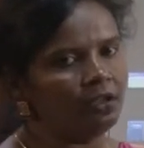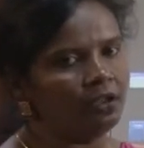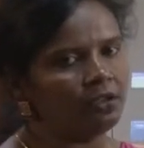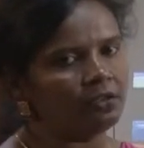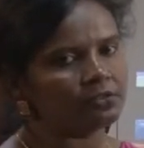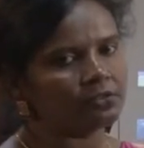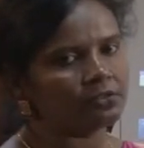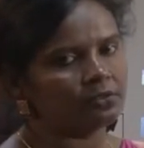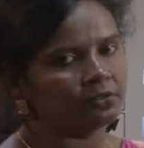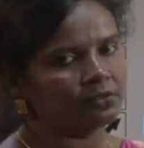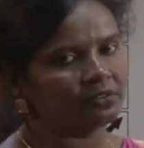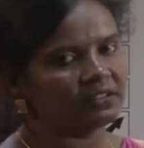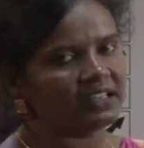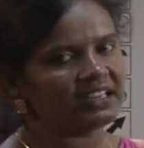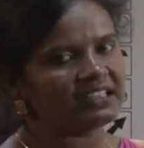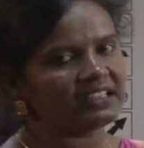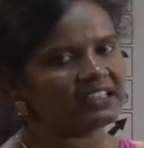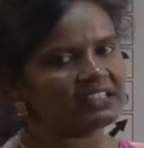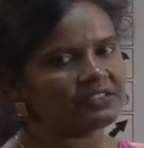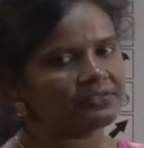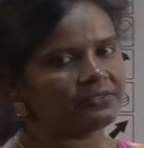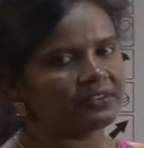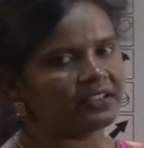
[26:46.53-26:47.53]
So that
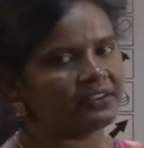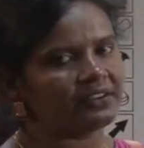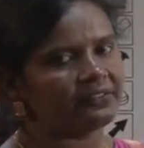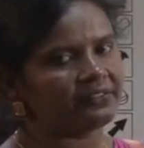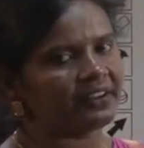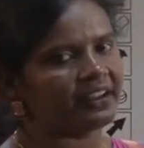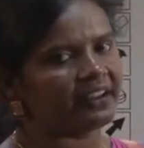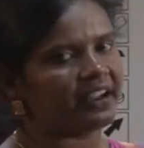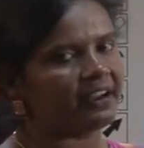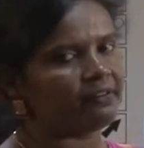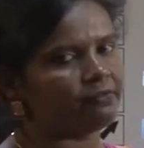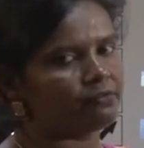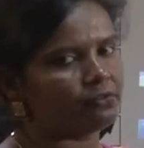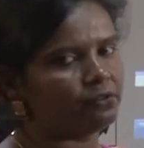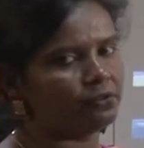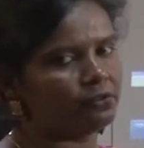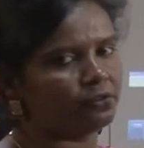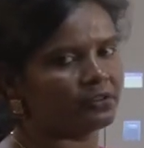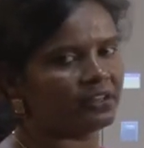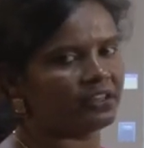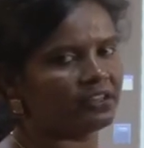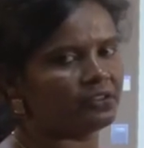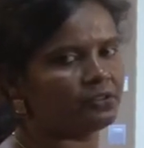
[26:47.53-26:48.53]
is where we have to
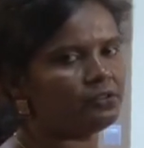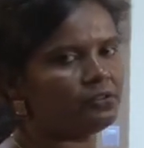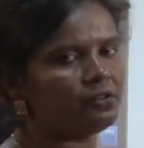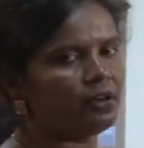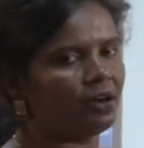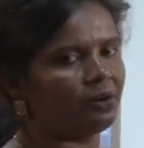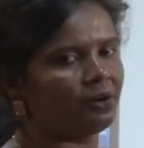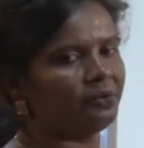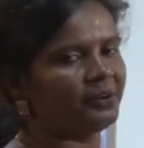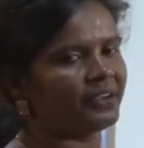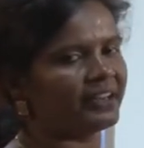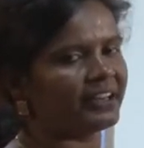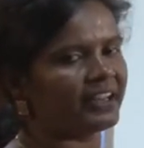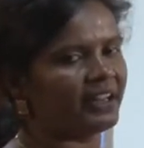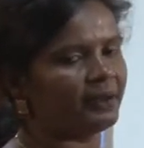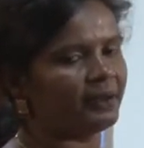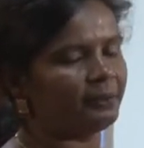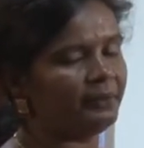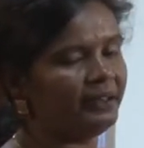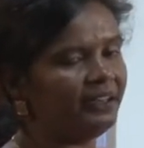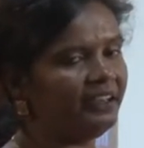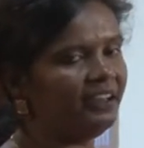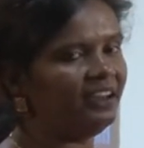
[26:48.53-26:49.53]
look into how it
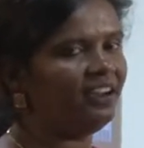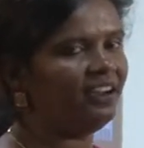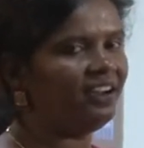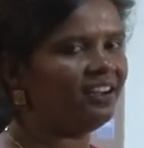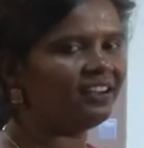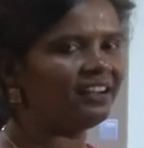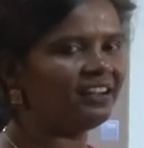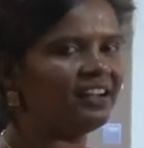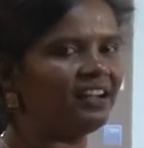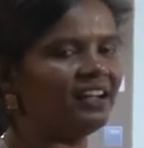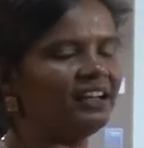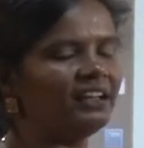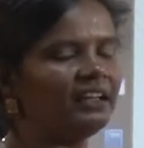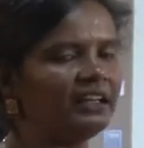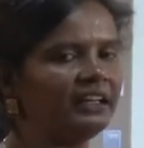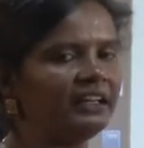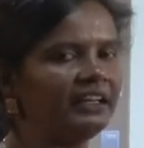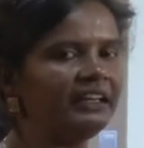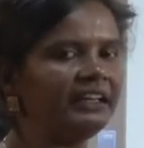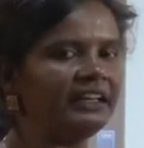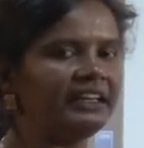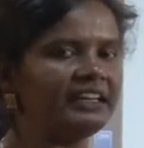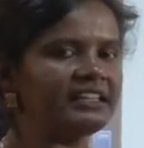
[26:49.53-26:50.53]
can be done
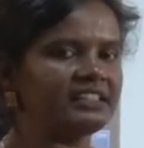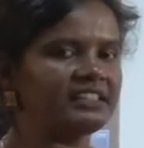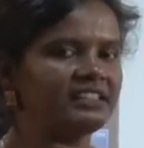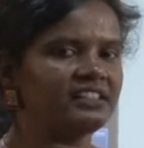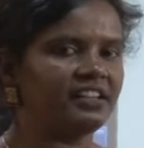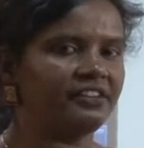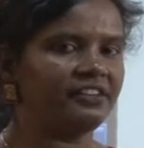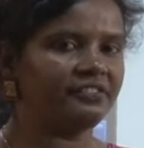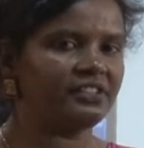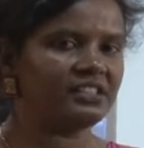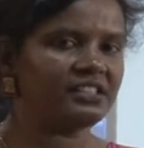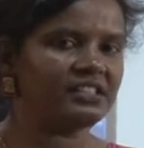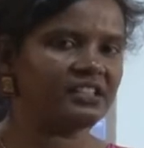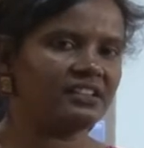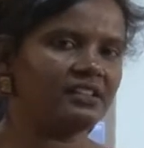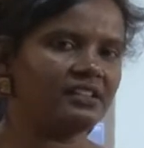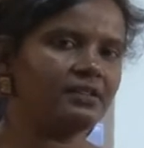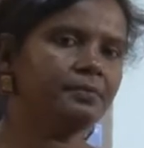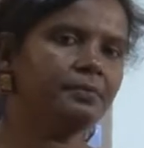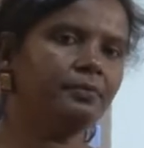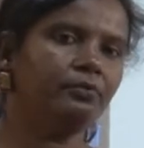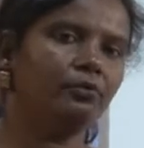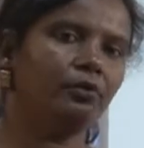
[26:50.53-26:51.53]
in each and every
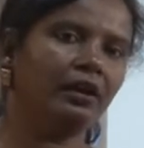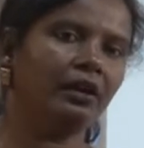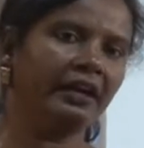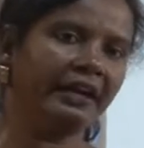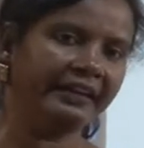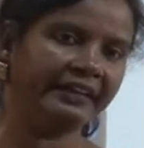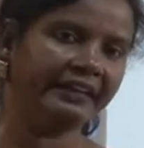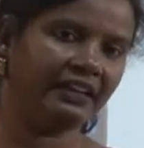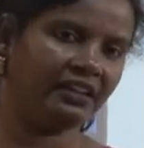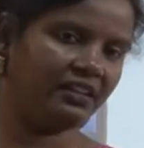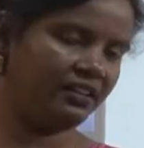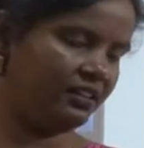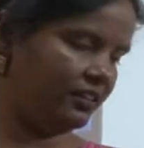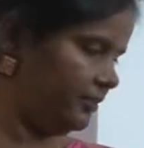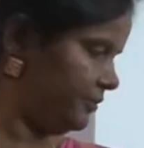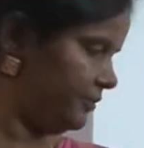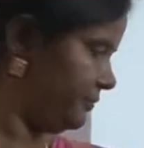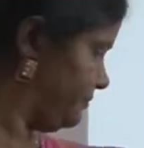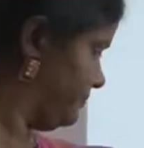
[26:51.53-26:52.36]
setup voluntarily.